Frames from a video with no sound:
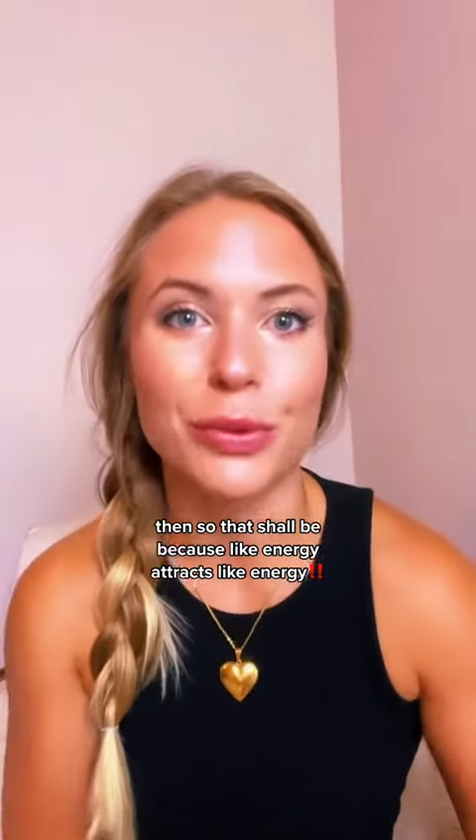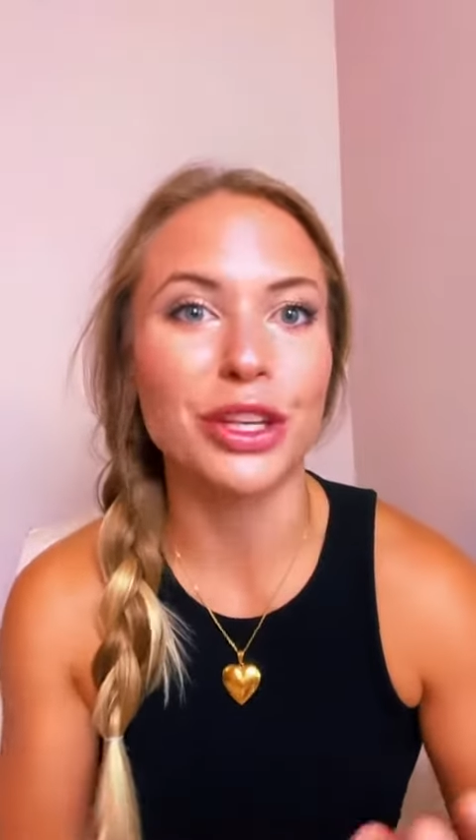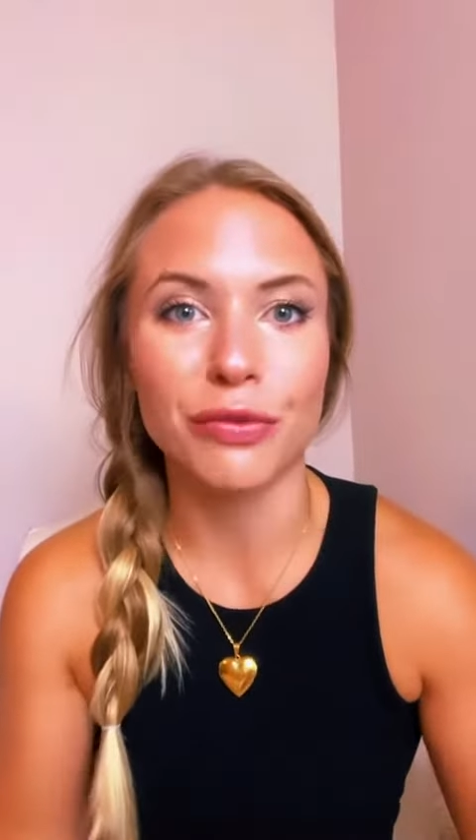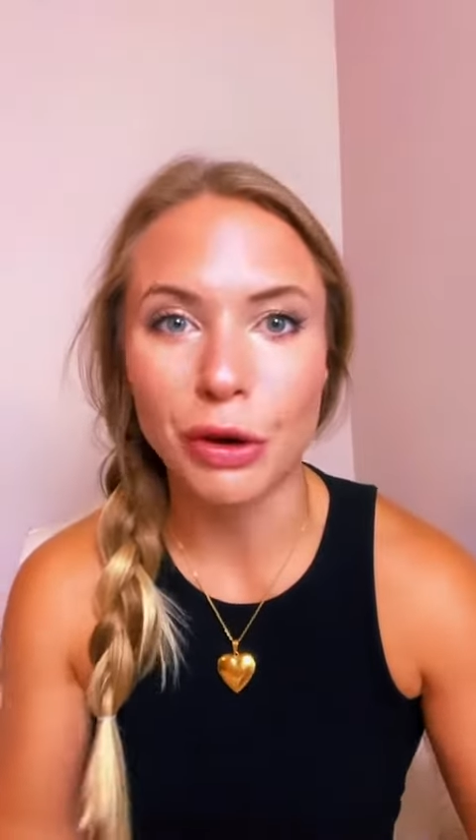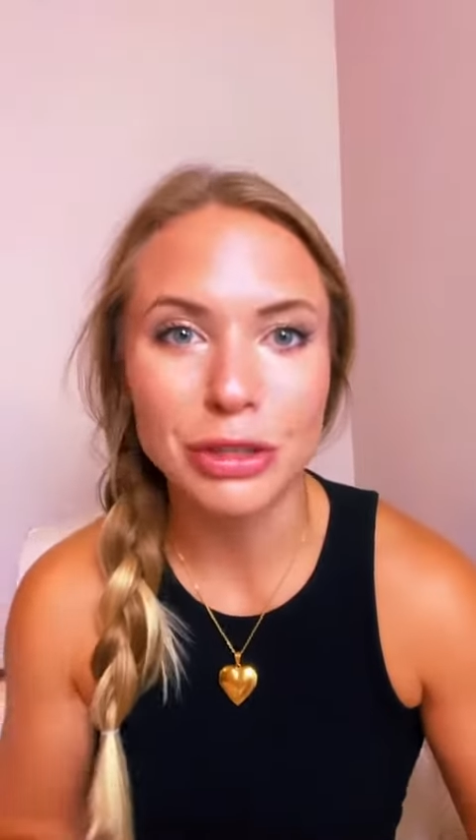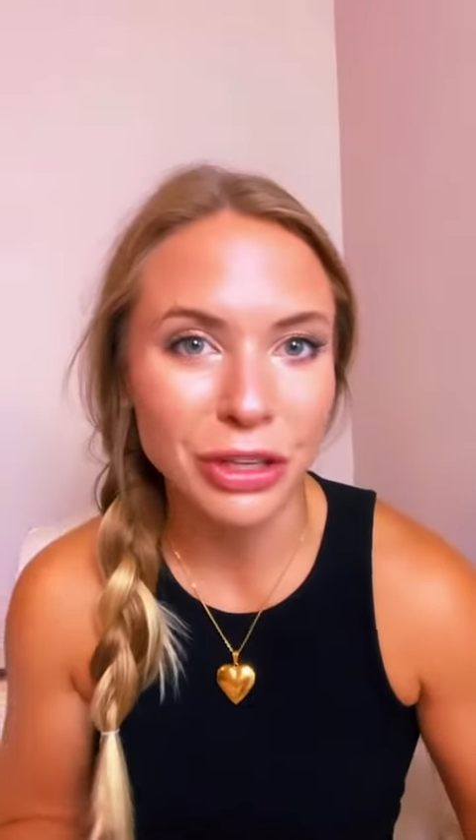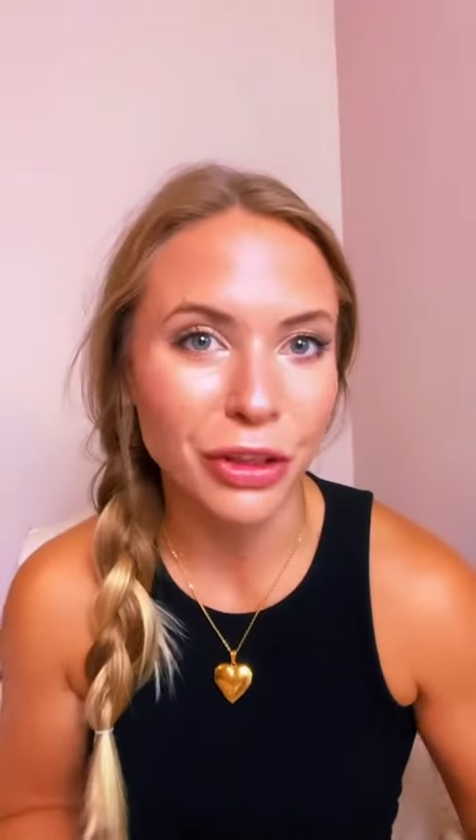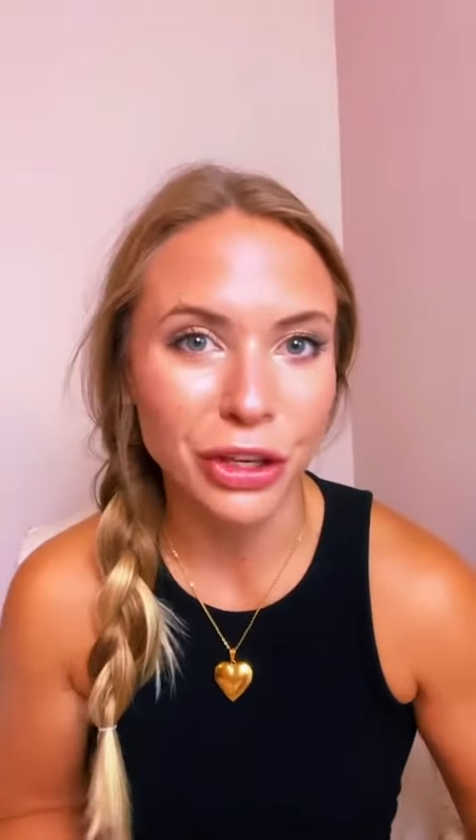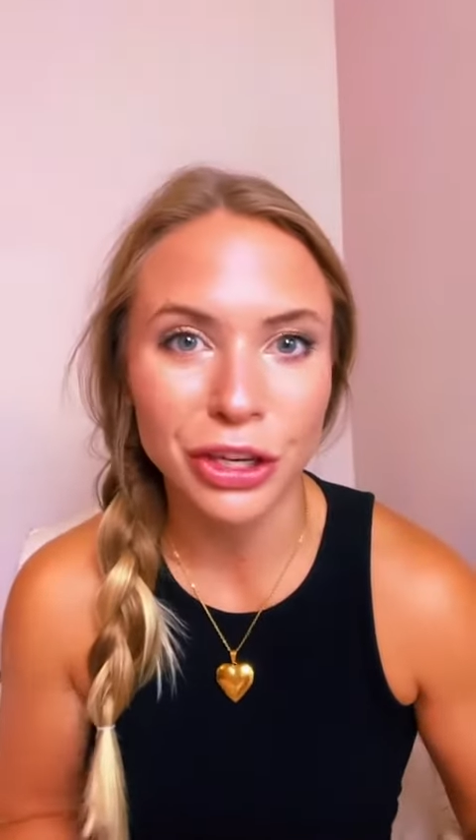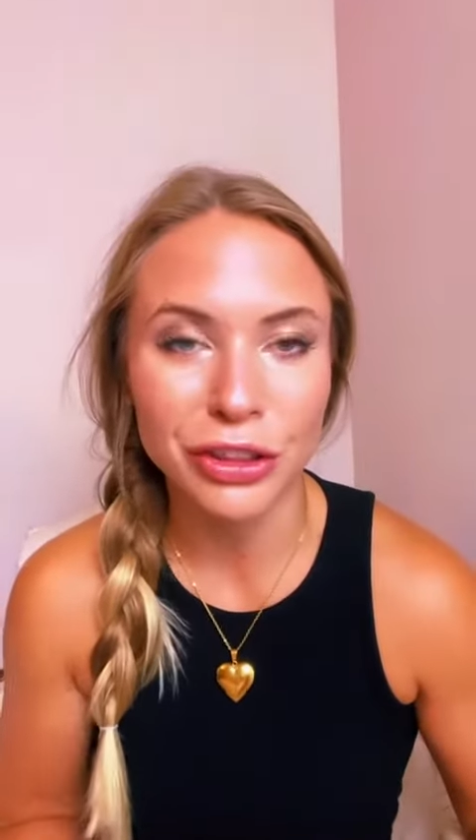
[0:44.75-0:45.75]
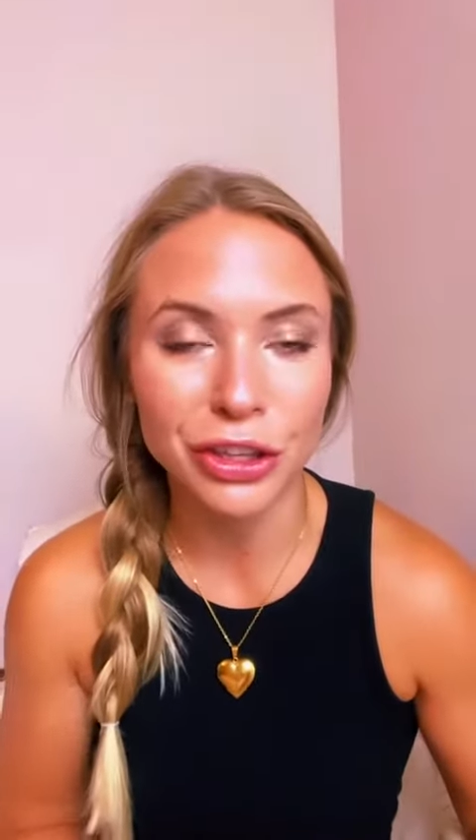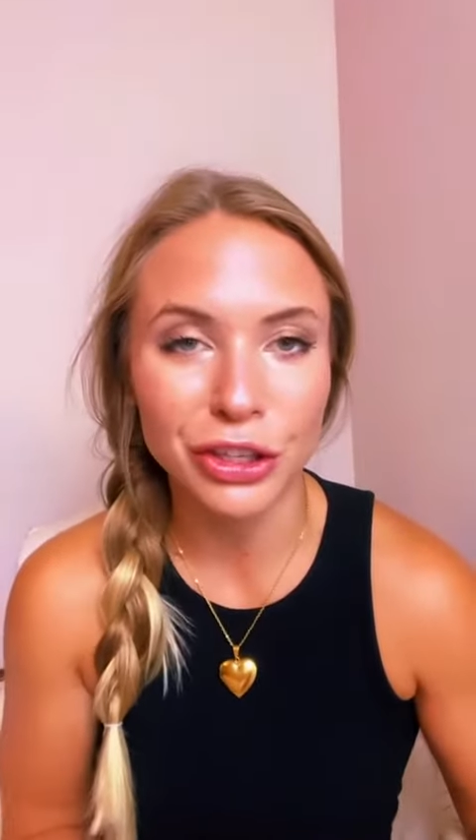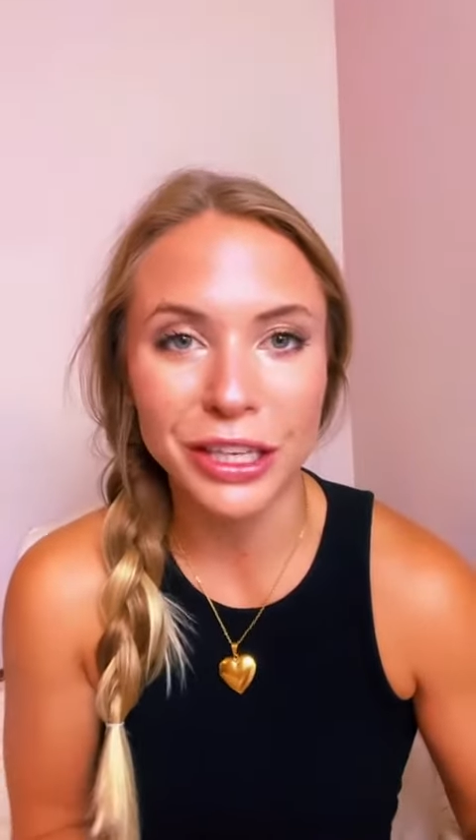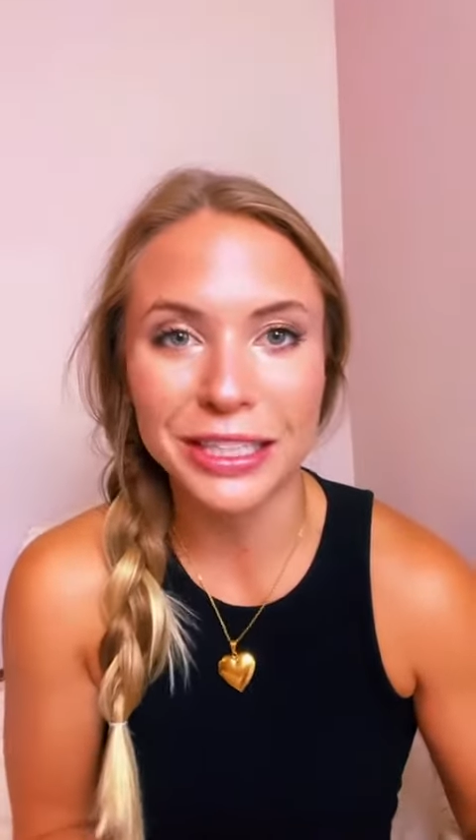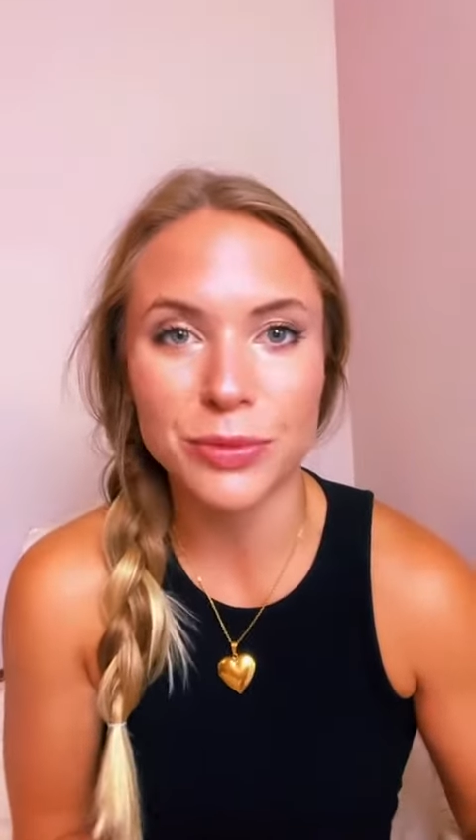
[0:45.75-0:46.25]
When you focus on the good
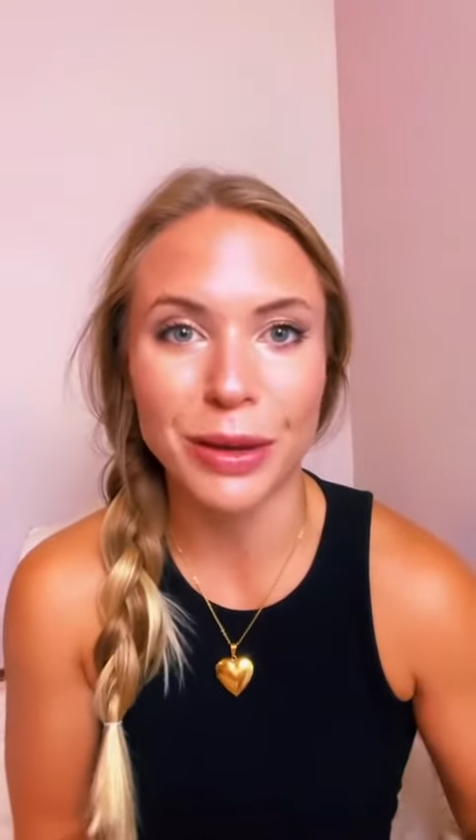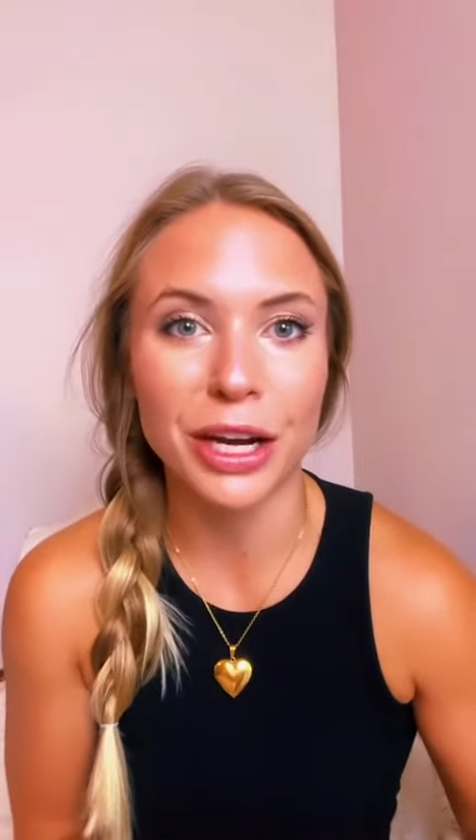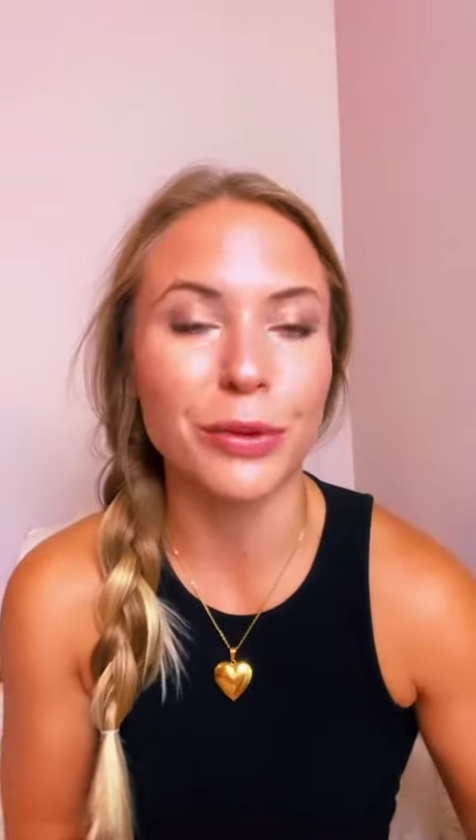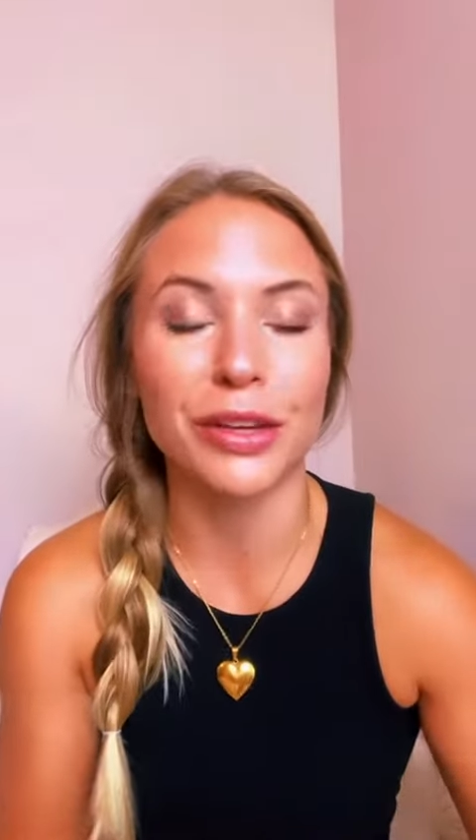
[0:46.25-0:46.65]
gets better.